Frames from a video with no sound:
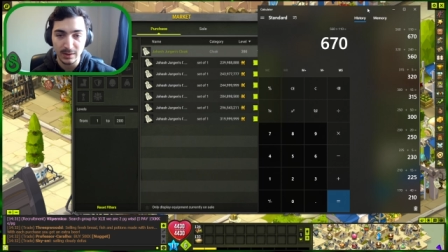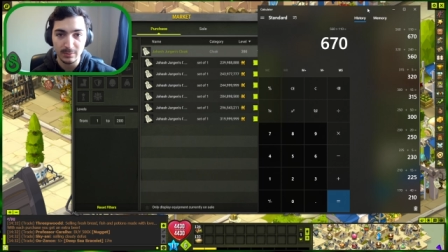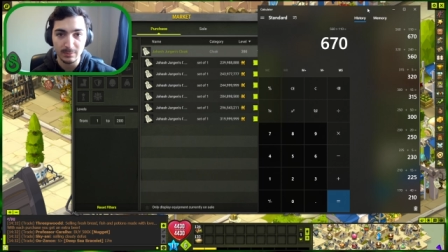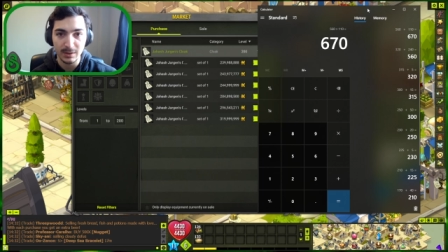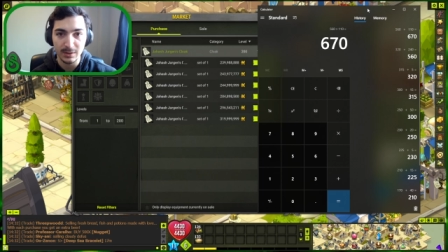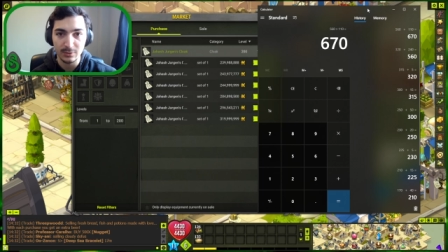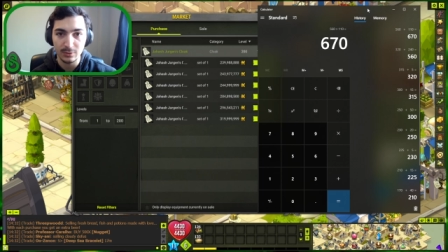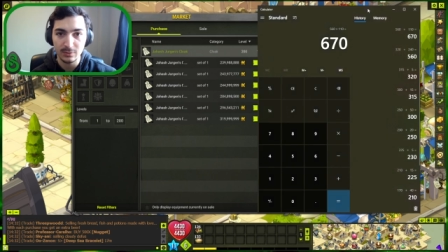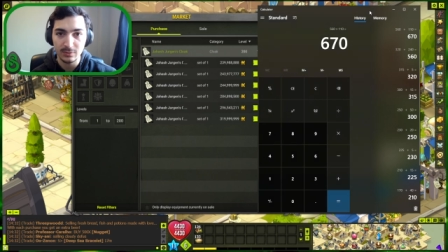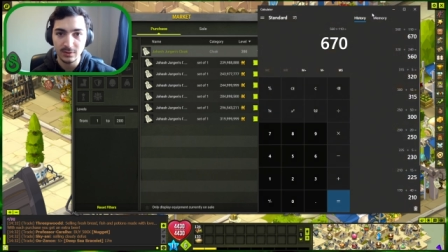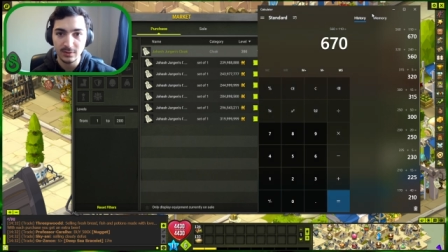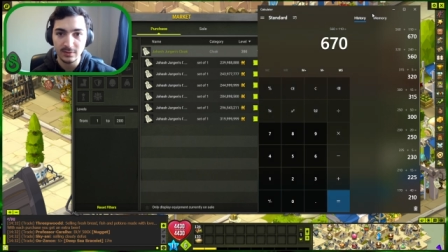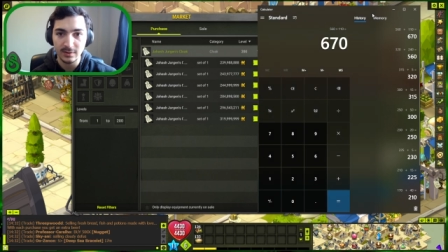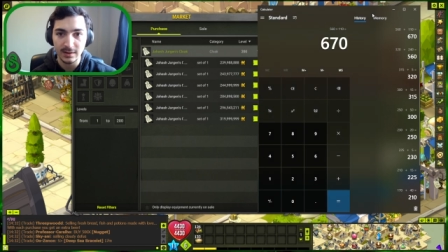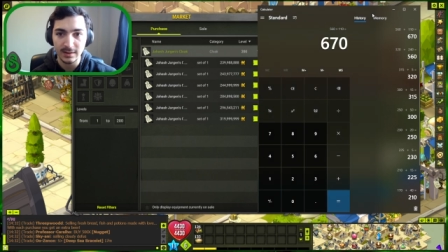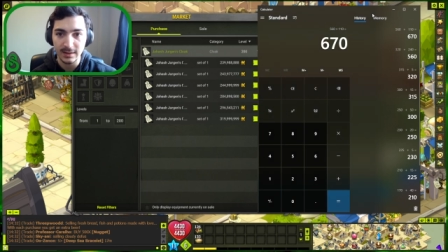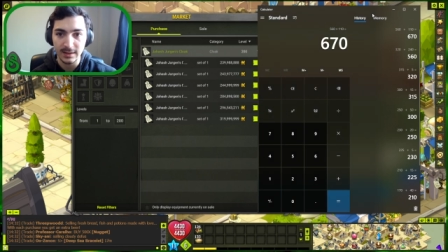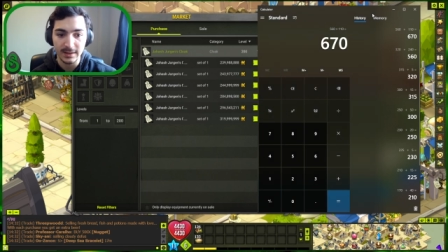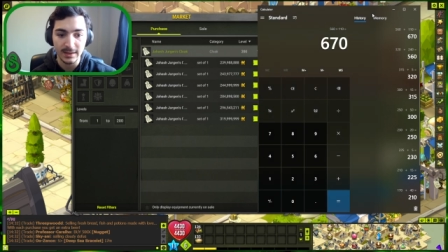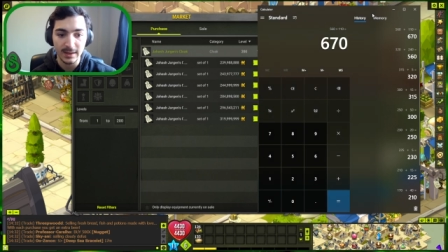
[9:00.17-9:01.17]
buying my Dofuses, I
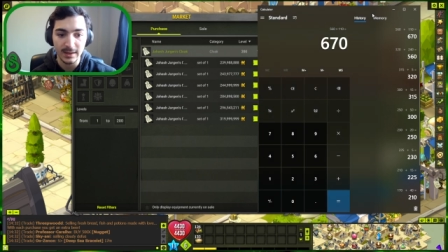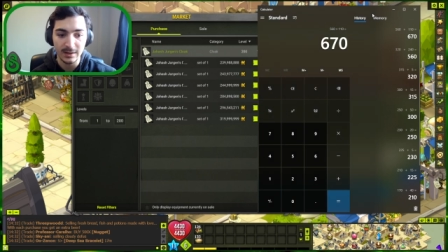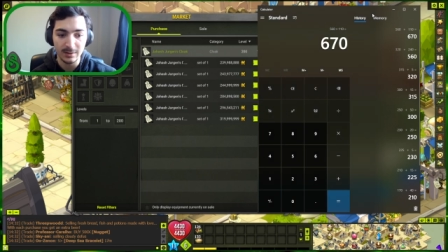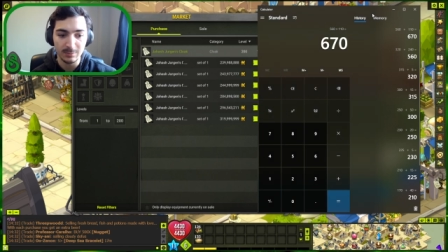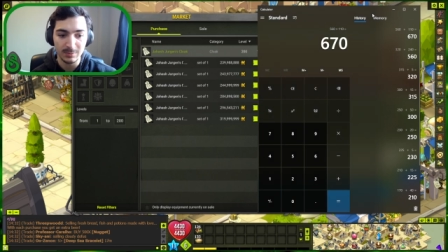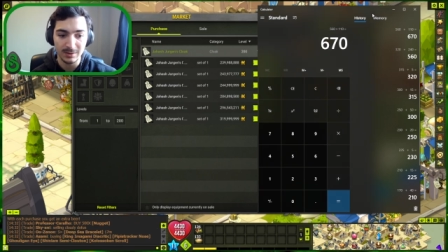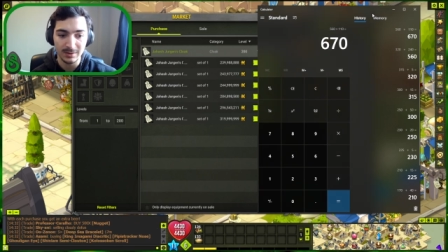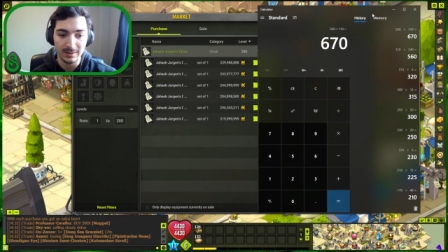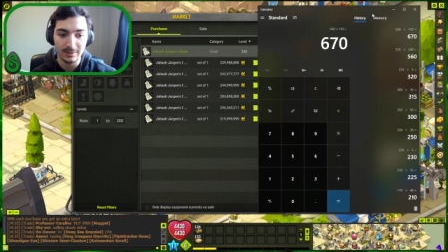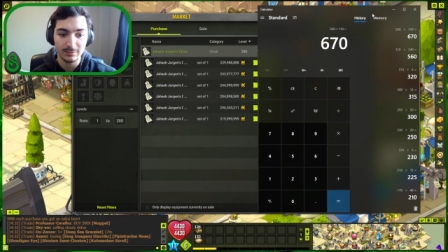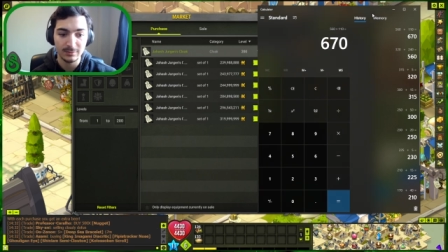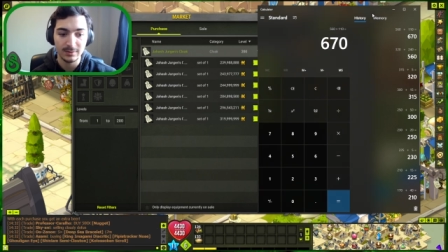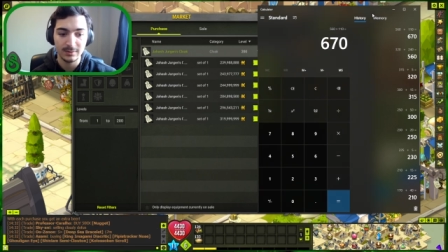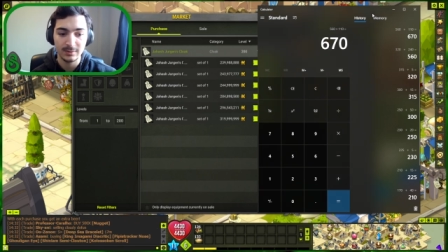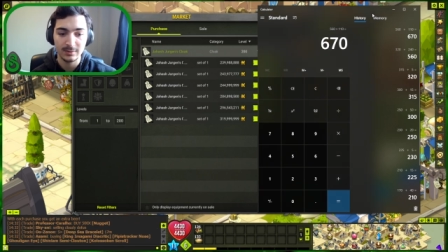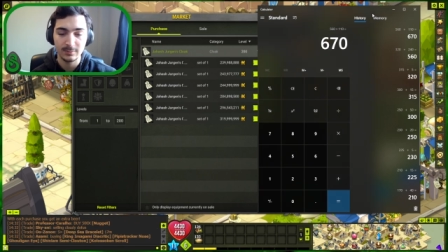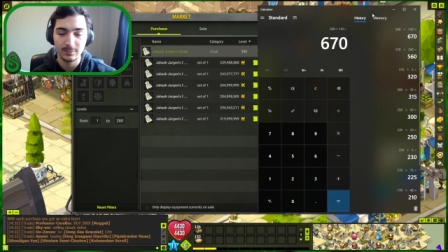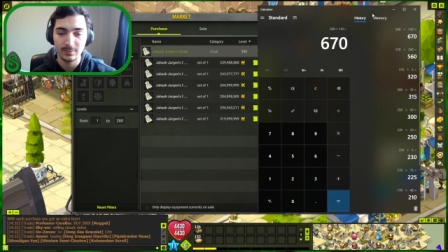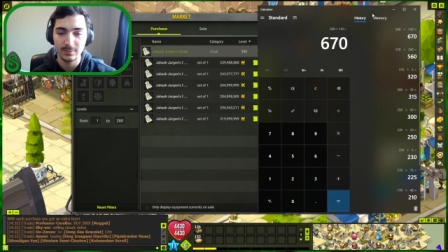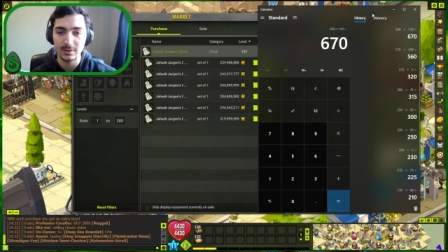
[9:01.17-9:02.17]
had like eighty mil left,
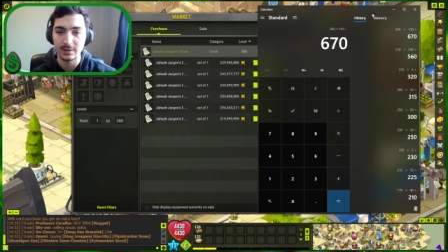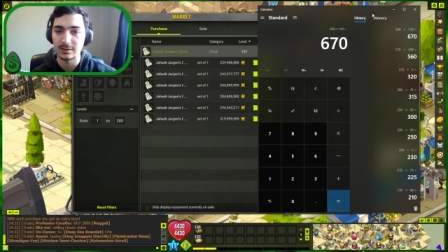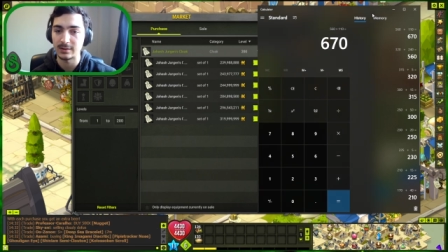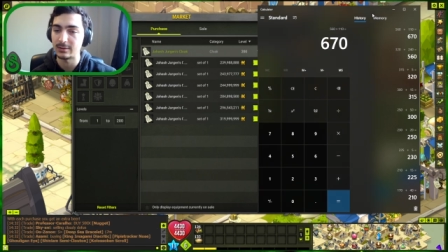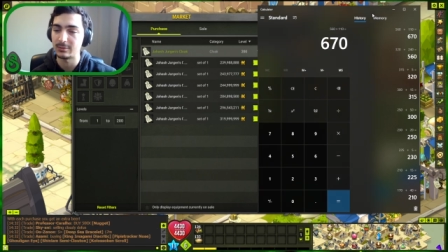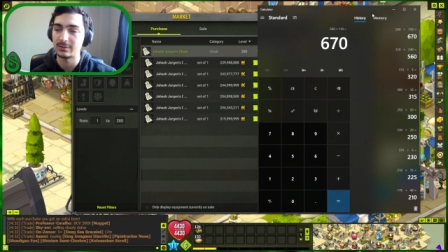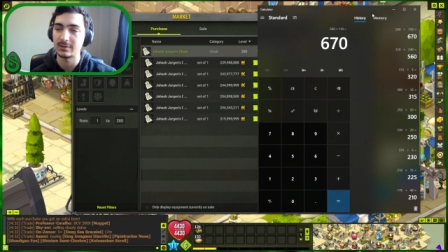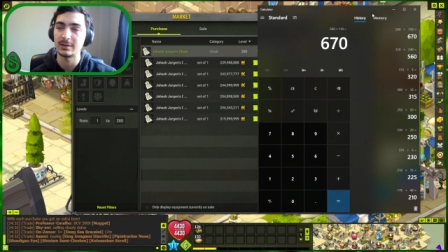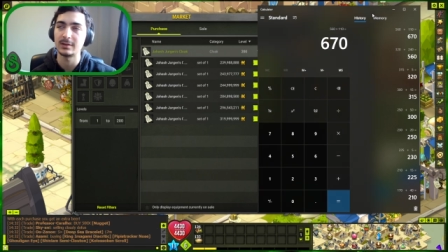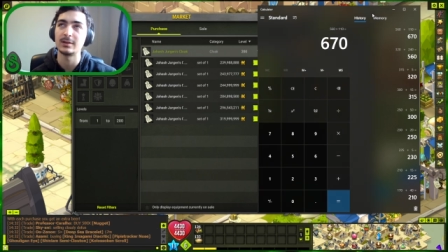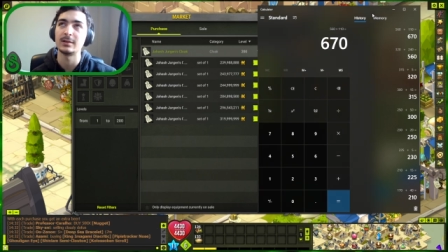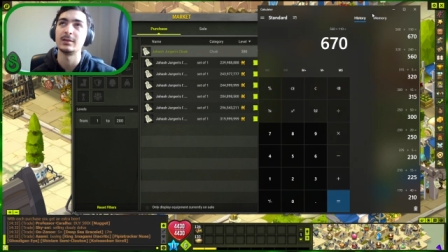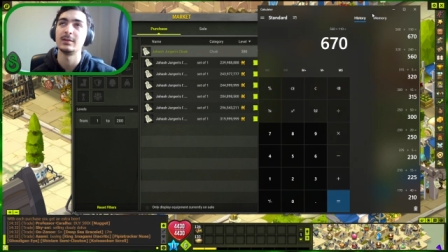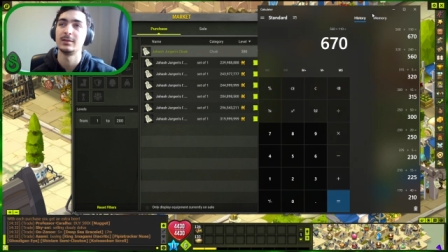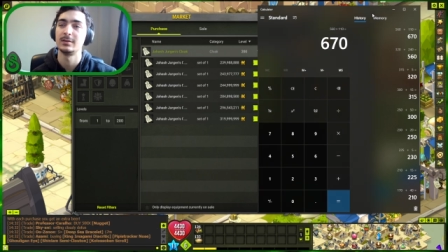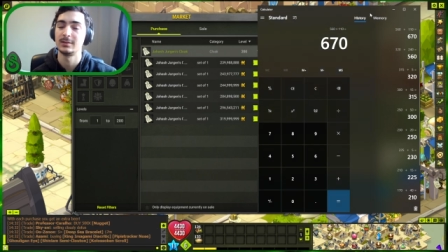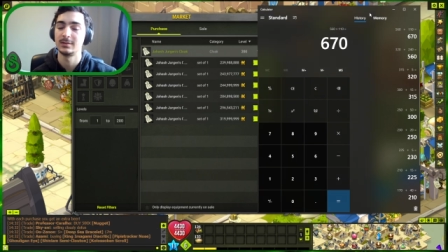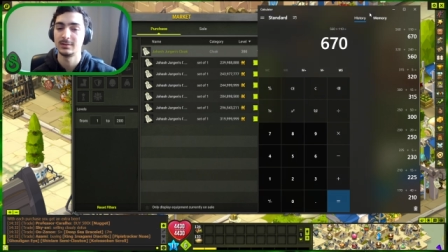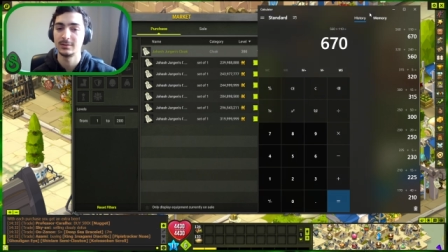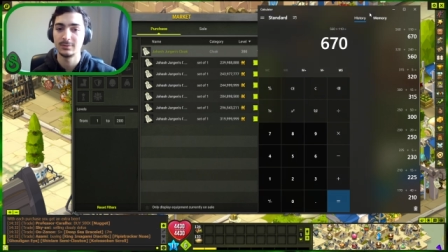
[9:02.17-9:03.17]
and I was like,
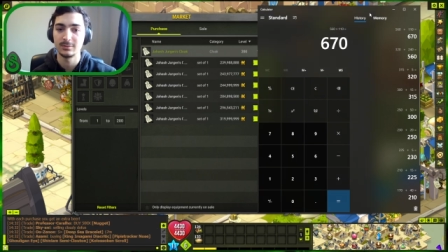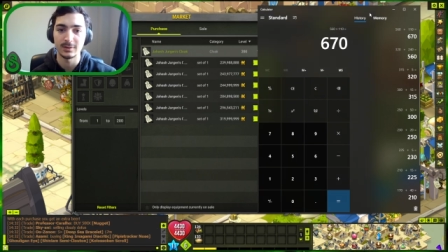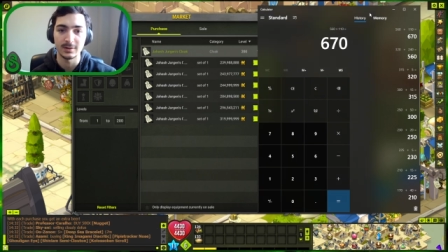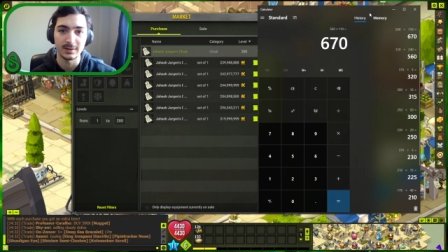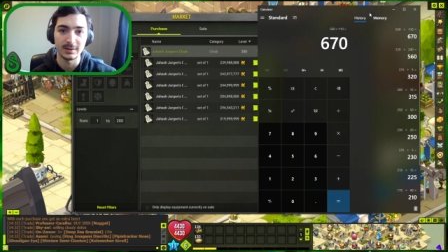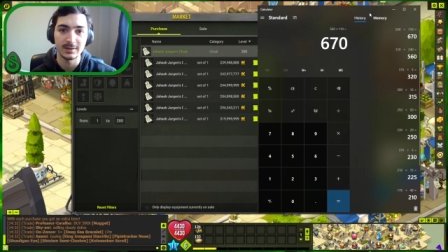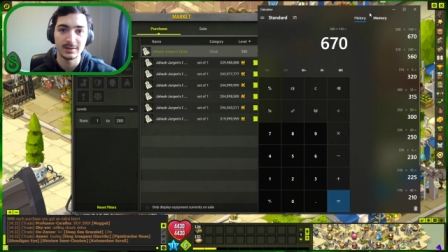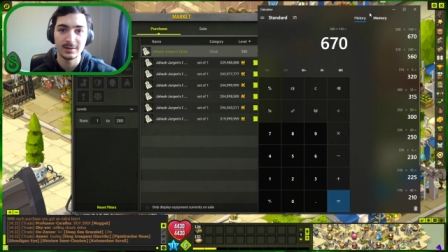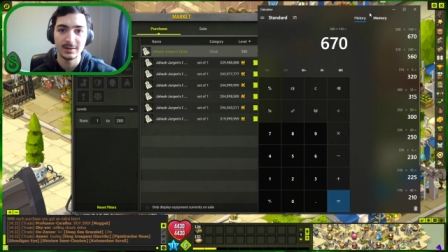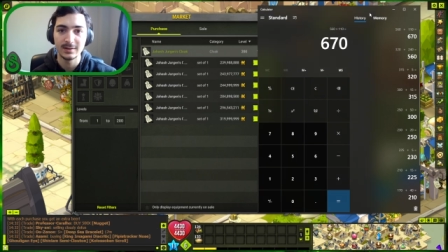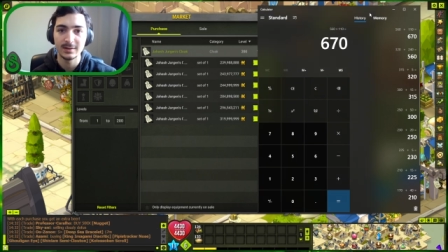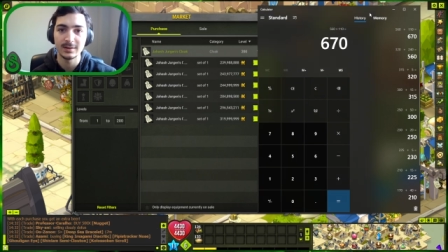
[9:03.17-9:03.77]
fuck it.